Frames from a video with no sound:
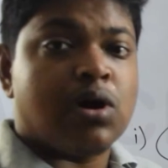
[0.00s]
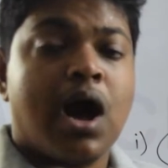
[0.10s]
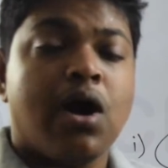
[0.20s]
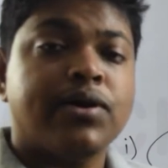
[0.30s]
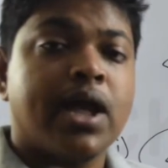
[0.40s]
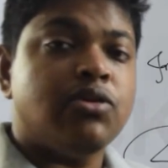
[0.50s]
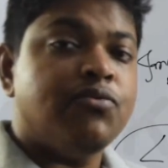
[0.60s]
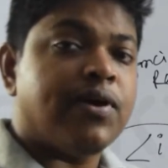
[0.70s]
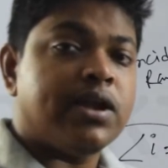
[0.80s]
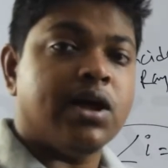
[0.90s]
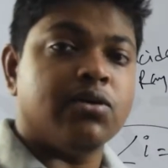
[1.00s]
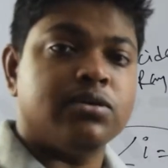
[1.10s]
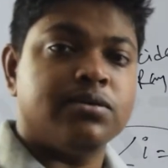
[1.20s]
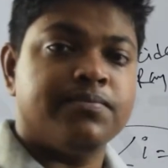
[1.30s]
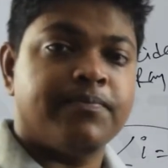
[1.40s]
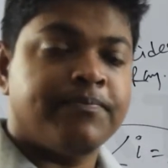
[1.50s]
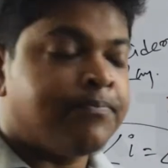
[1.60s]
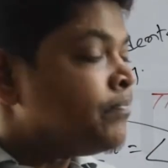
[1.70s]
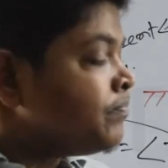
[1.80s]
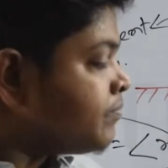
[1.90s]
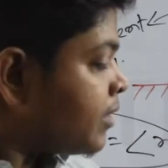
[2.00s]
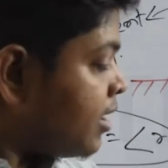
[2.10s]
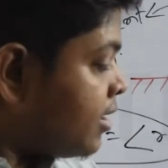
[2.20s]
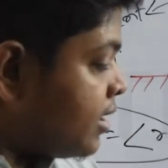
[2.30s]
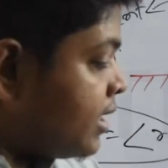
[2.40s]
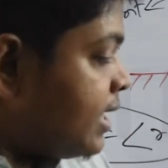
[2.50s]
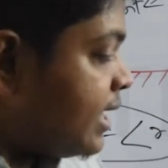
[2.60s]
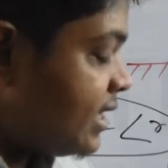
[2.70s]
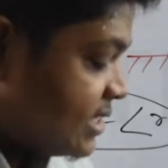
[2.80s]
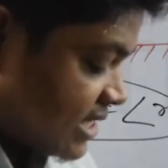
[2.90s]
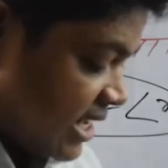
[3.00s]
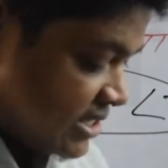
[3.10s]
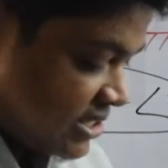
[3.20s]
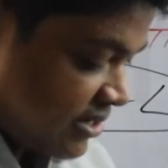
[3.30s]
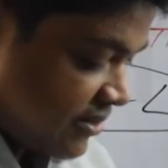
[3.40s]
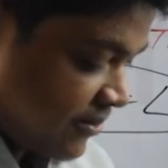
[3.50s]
how can you find out? In this case,